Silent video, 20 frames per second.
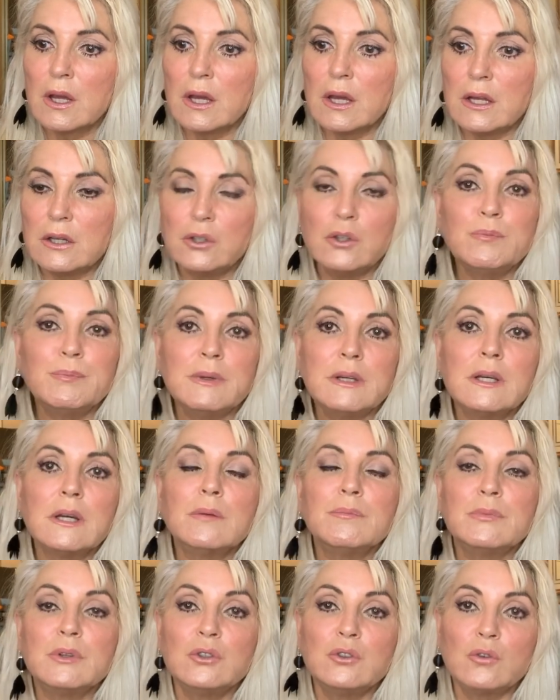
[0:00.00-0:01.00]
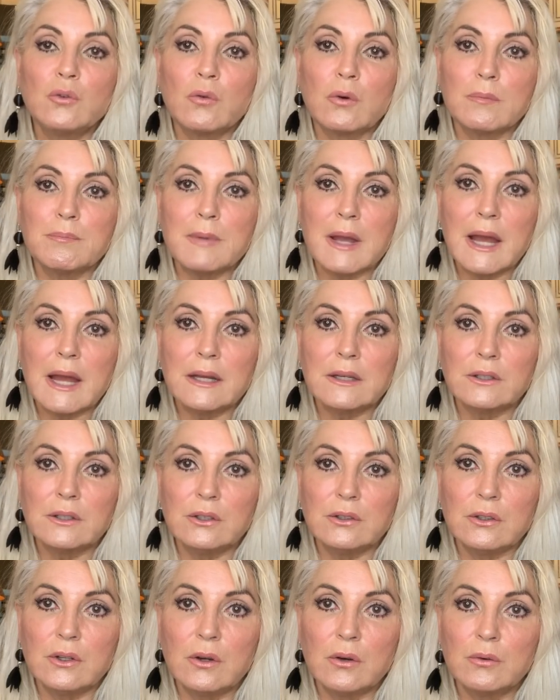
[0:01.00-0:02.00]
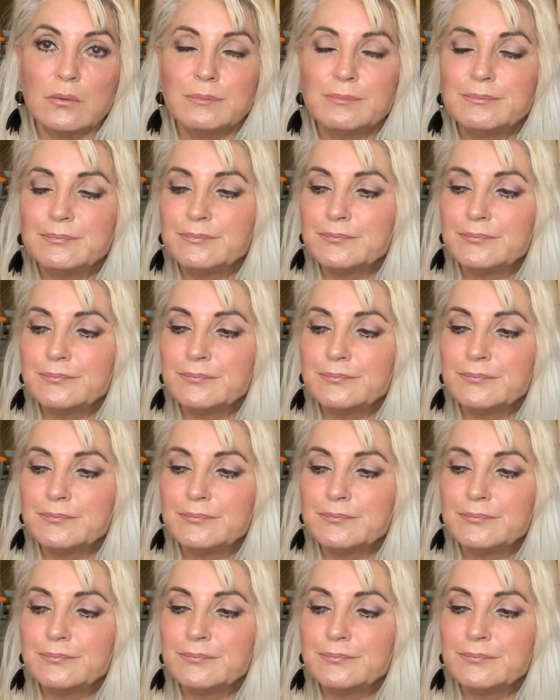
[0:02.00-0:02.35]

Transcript: And you become the doormat, you know.